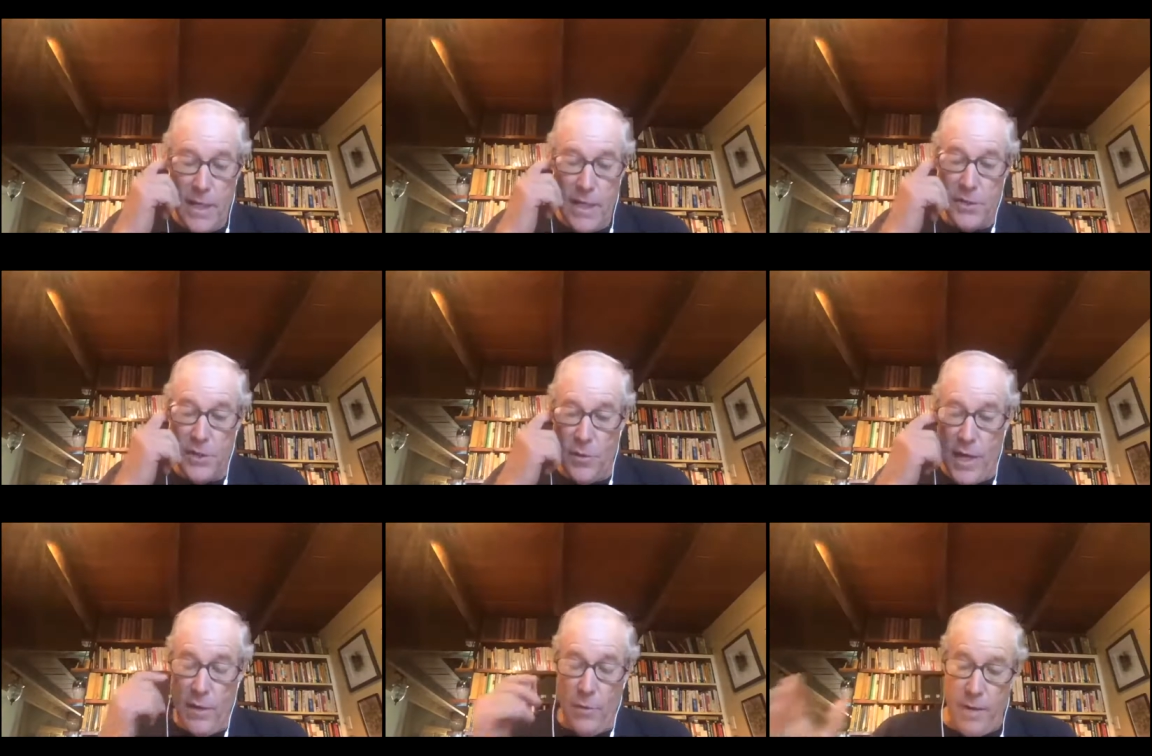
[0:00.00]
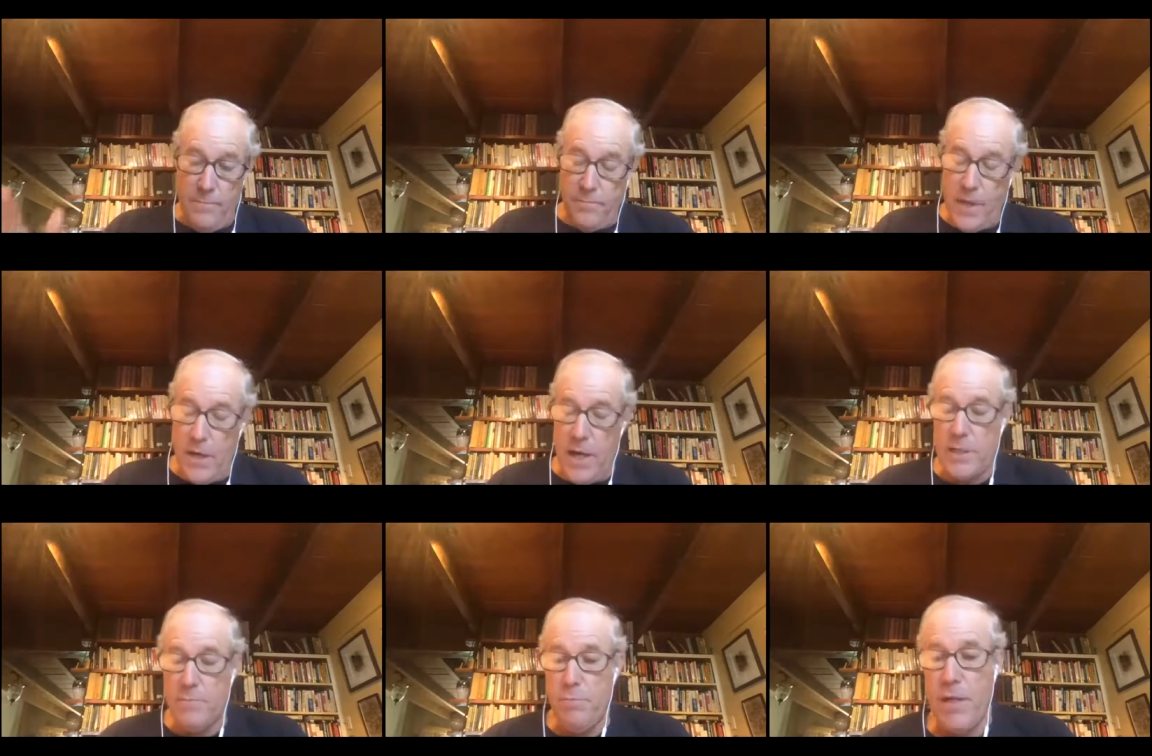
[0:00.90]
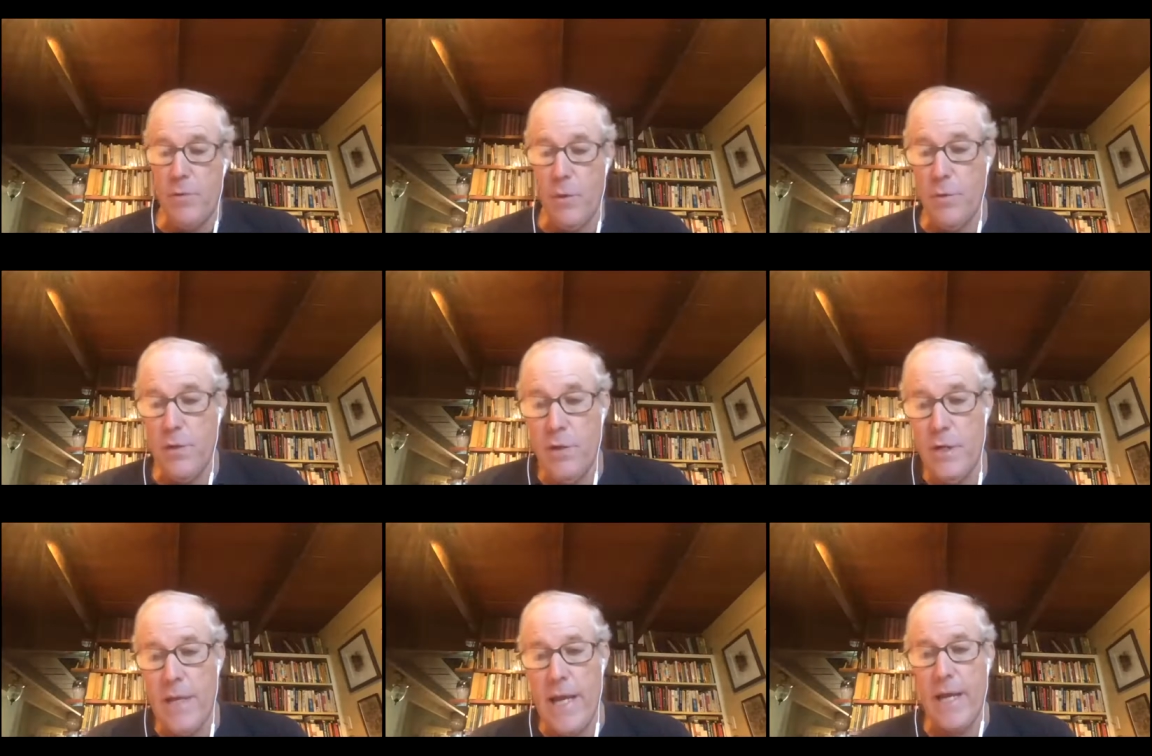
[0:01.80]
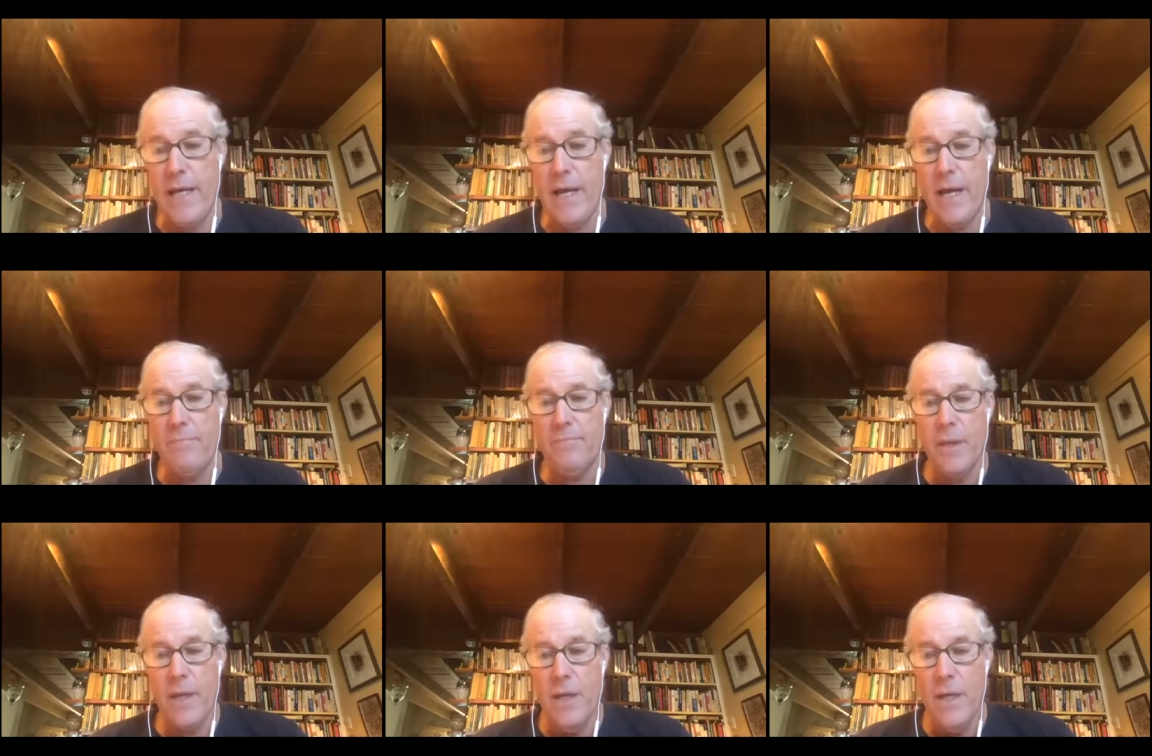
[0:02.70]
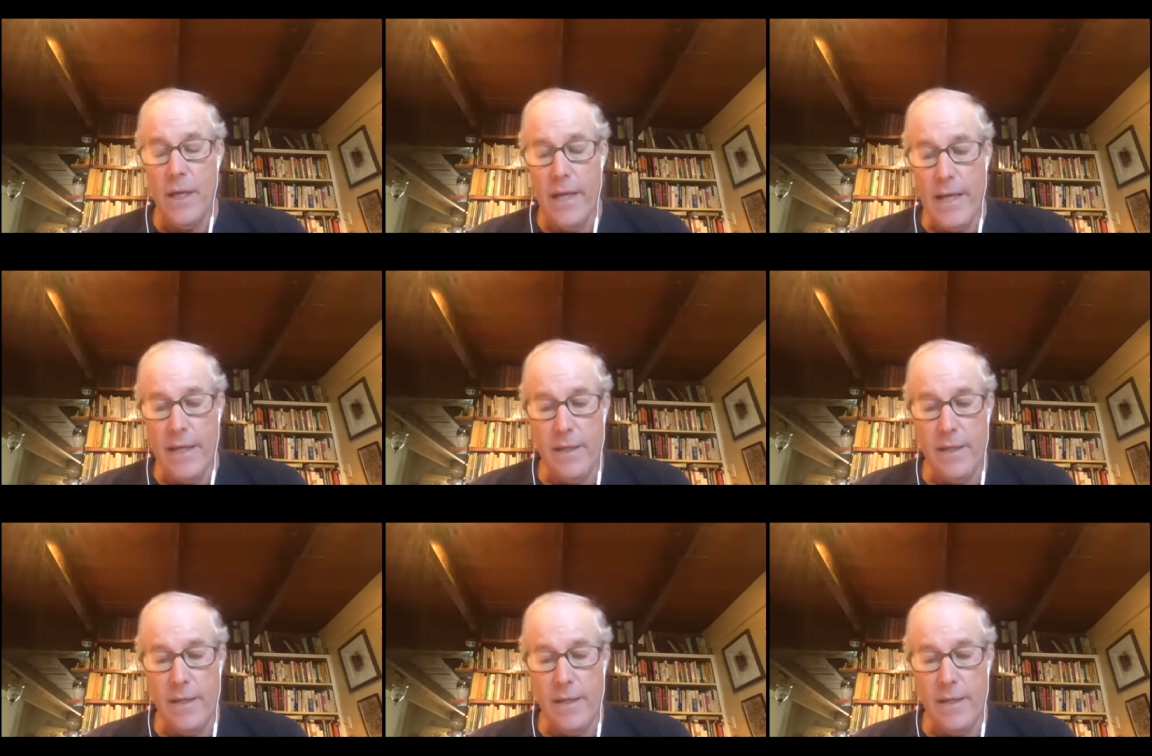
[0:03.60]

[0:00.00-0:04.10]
so anyway, you know, I explained what we were doing and, um, and